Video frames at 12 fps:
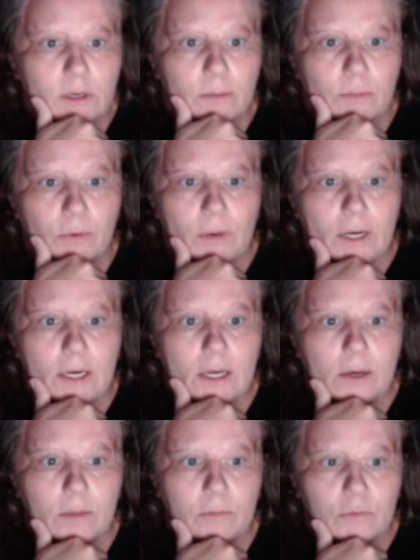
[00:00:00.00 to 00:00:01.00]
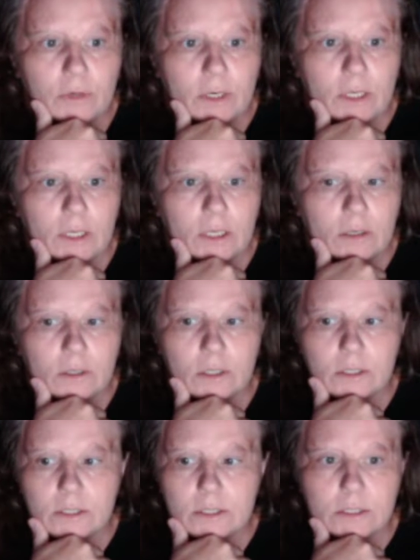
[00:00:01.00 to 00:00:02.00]
But right now I'm trying it
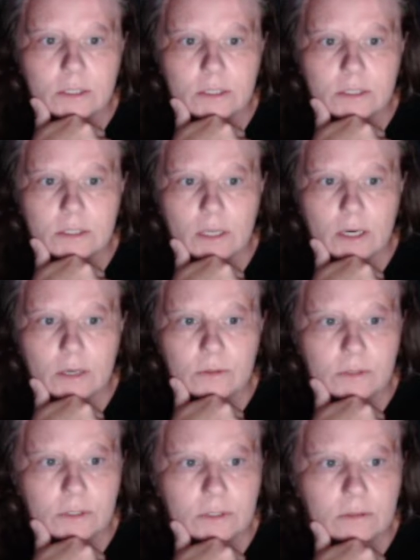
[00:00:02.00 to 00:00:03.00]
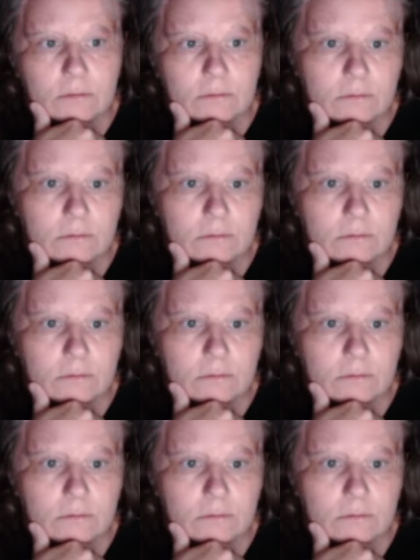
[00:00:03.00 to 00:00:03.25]
on 6,000,